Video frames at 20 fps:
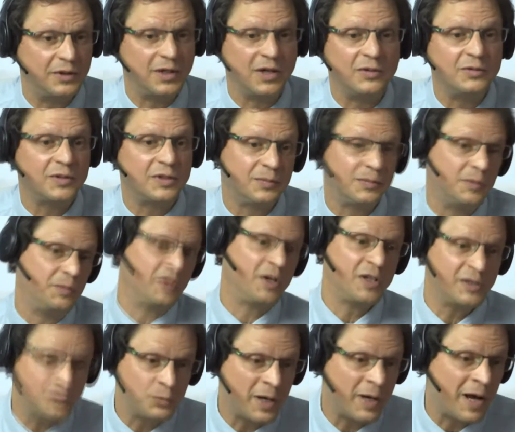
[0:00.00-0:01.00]
to contribute.
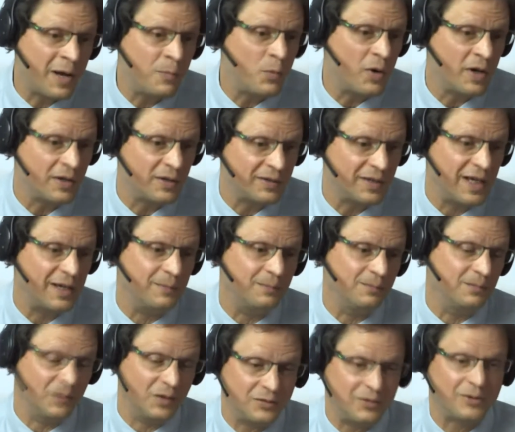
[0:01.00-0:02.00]
Because well, I'm one of
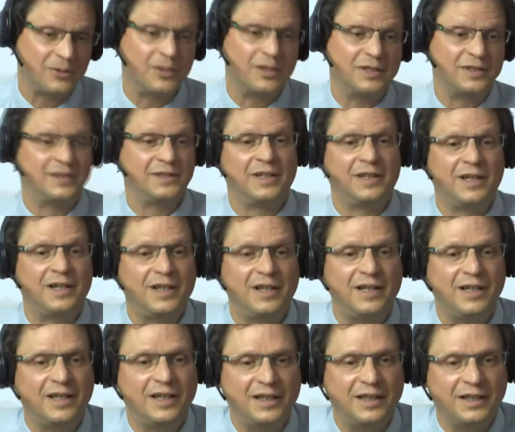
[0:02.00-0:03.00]
them, of course.
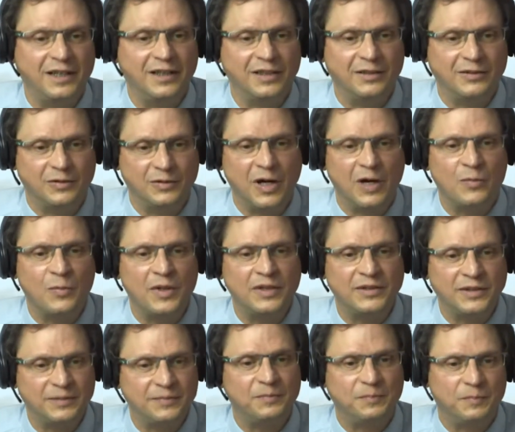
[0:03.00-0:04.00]
You know, how
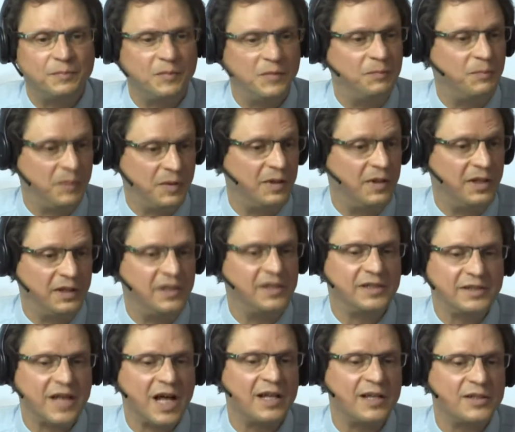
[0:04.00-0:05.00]
much
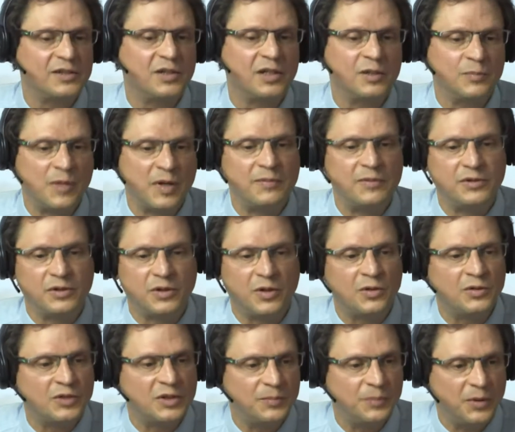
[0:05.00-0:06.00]
this talent is going to be able to
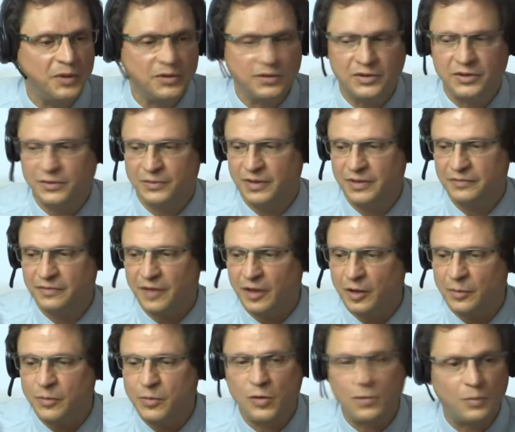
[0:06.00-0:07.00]
contribute to
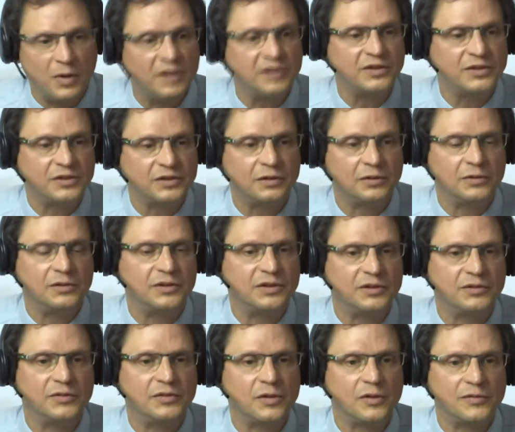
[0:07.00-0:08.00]
develop commercial
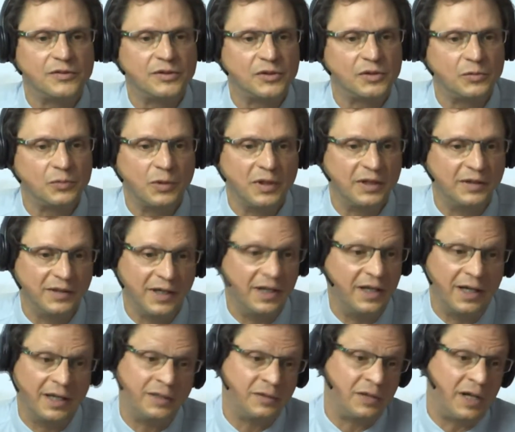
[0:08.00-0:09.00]
solutions for offshore wind
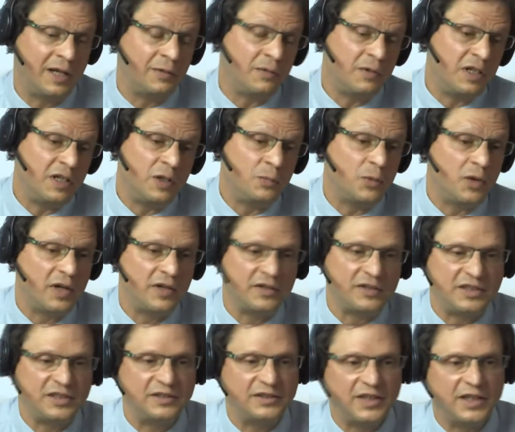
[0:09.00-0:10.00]
and, and renewable
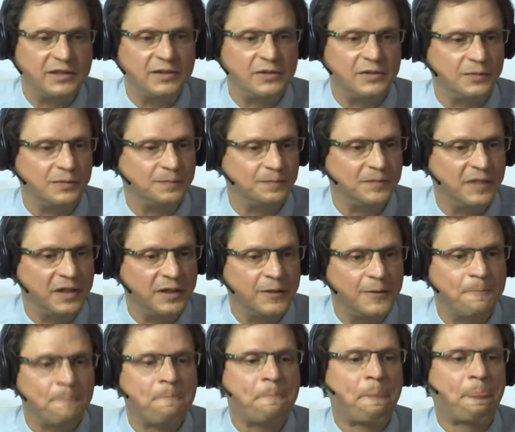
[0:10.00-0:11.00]
energy in general. You
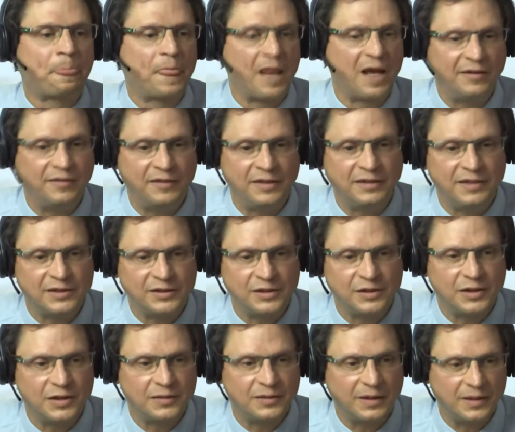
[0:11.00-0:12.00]
know, I think
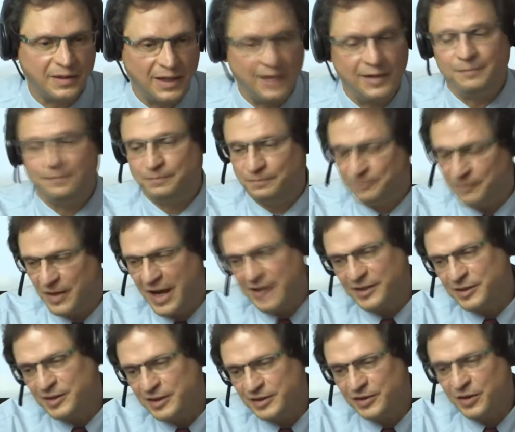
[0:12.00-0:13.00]
there's, I
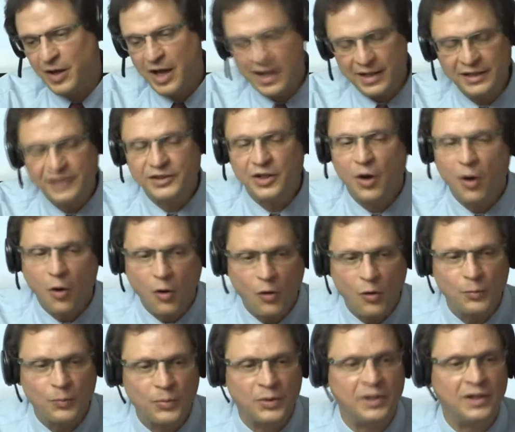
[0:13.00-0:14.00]
at least, at least
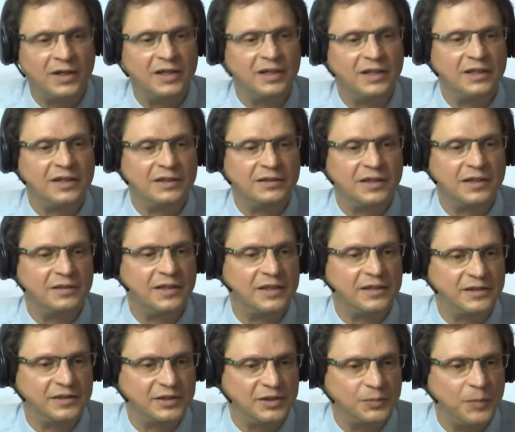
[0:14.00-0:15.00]
hope that
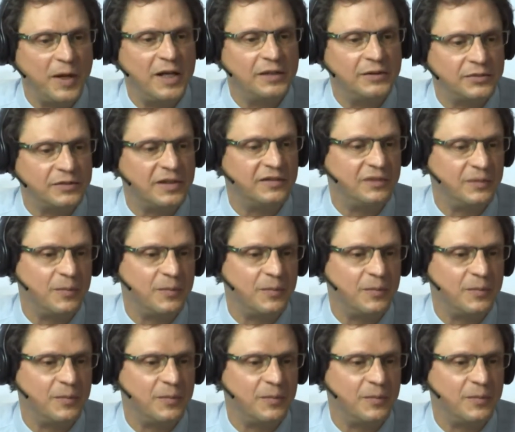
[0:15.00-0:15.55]
there's a space for